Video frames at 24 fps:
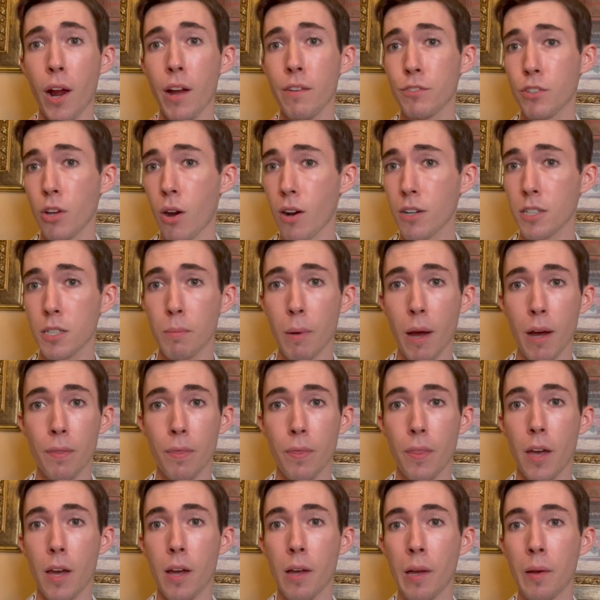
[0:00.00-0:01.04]
I've talked about
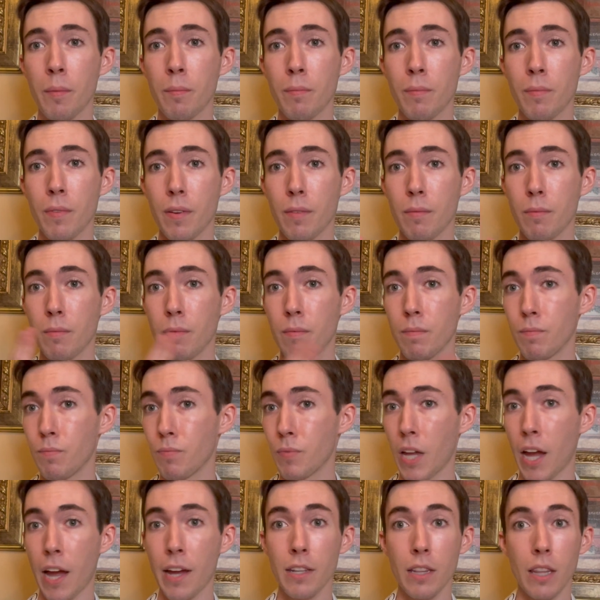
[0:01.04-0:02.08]
them
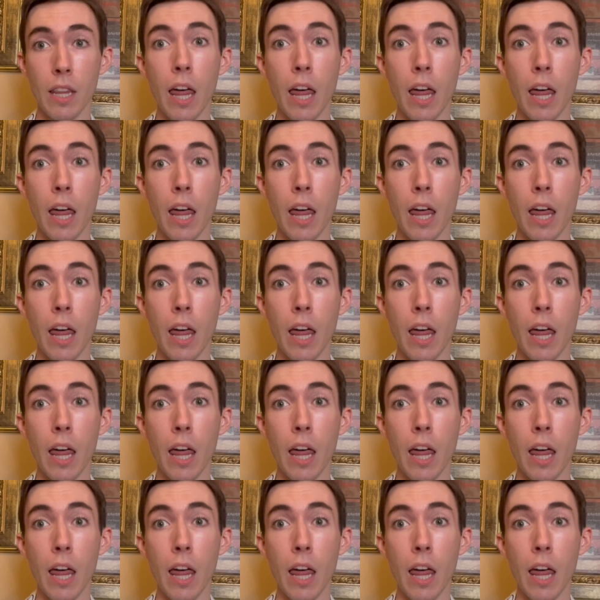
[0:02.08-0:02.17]
at